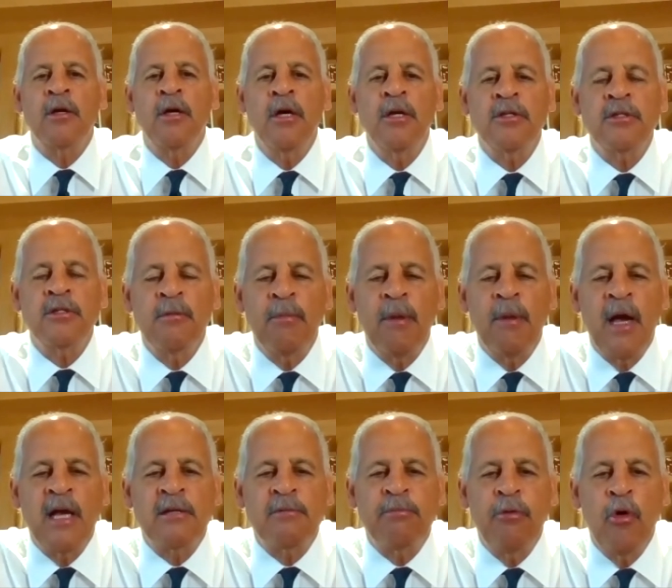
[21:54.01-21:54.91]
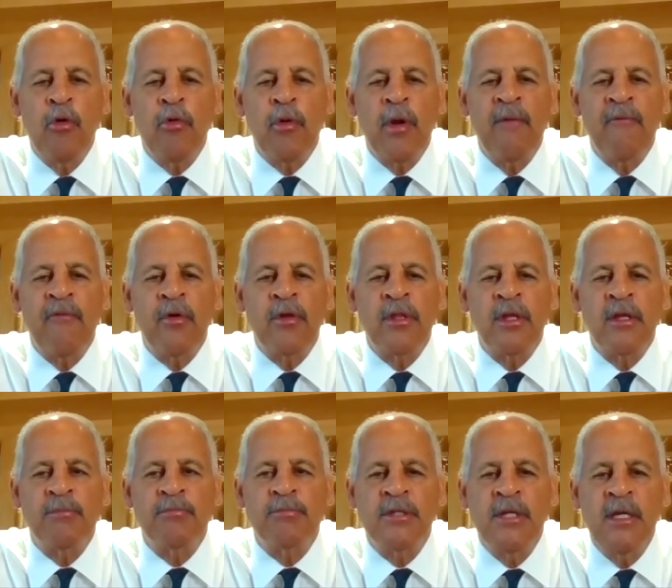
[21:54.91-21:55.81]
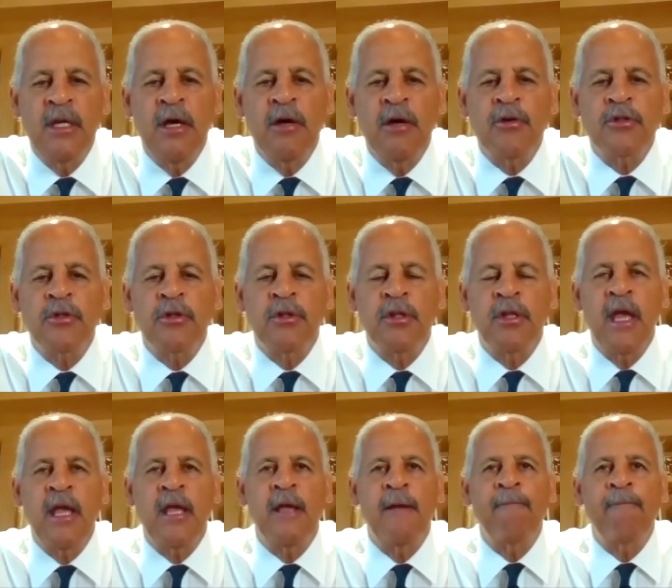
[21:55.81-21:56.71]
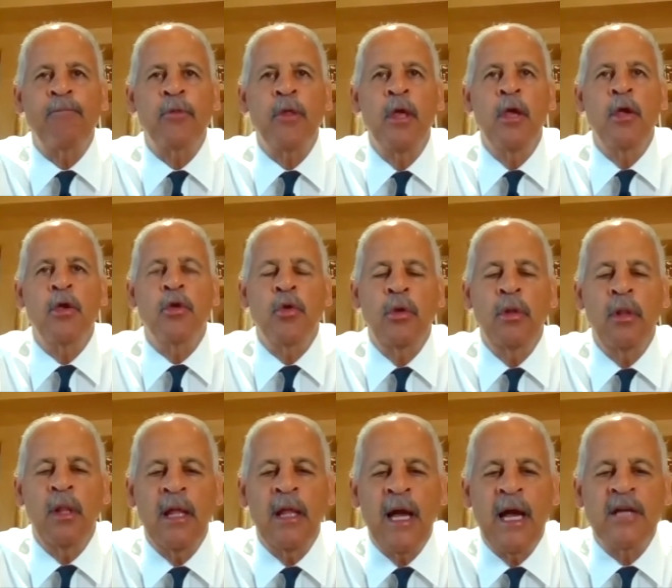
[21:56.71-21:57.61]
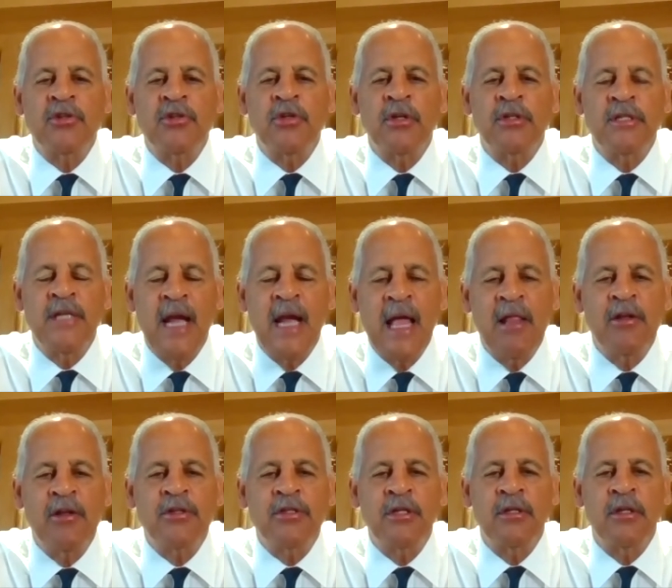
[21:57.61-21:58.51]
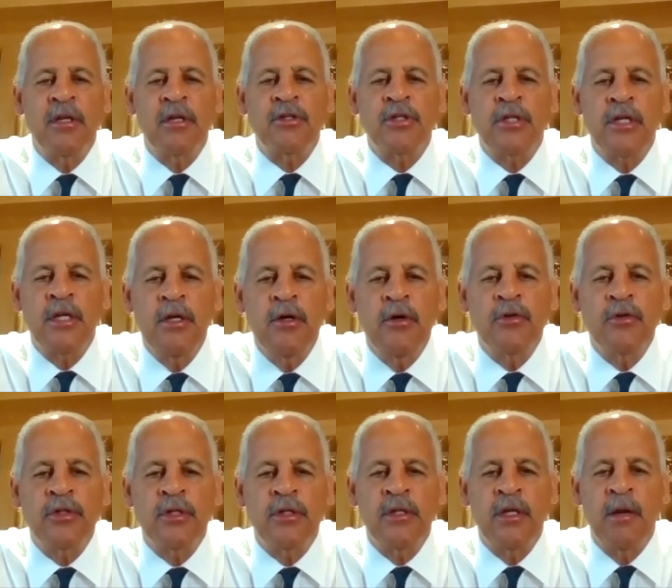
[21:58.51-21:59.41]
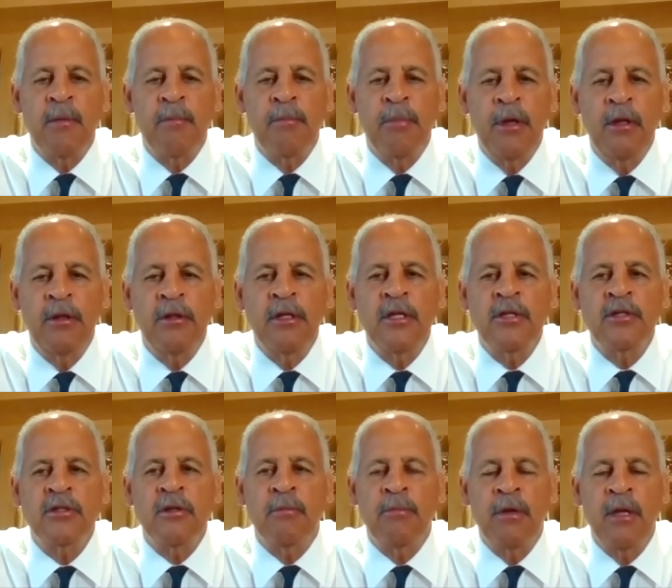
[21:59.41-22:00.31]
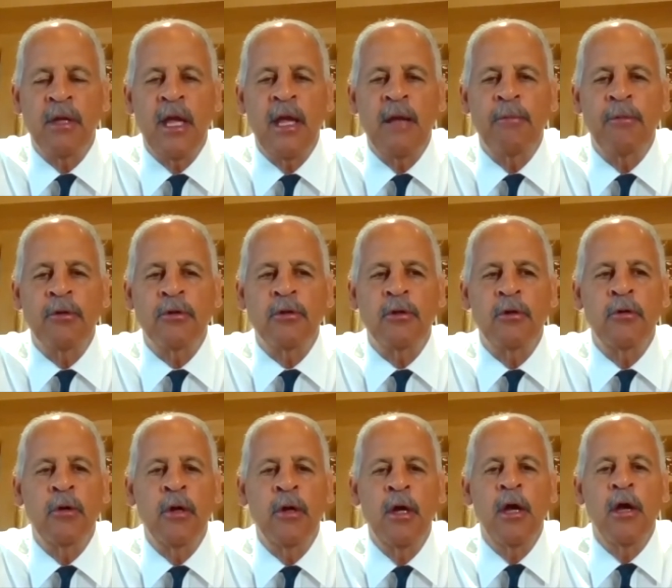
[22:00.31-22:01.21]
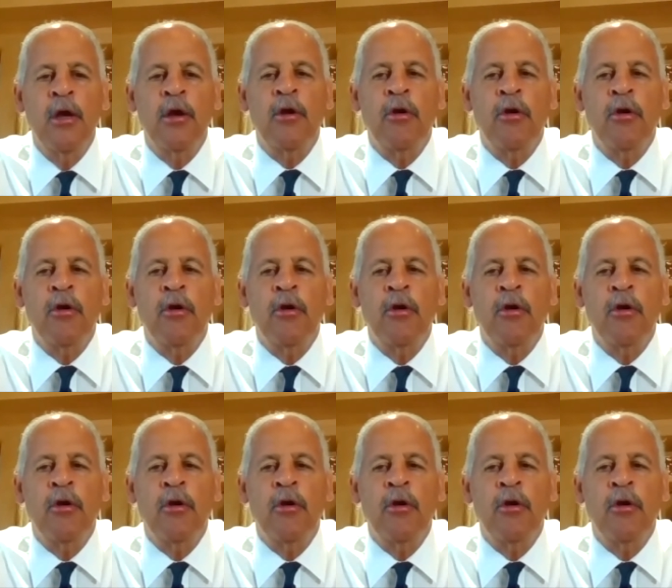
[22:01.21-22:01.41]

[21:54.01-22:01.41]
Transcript: customized program for themselves, so they can utilize their talents and their skills and their abilities to be able to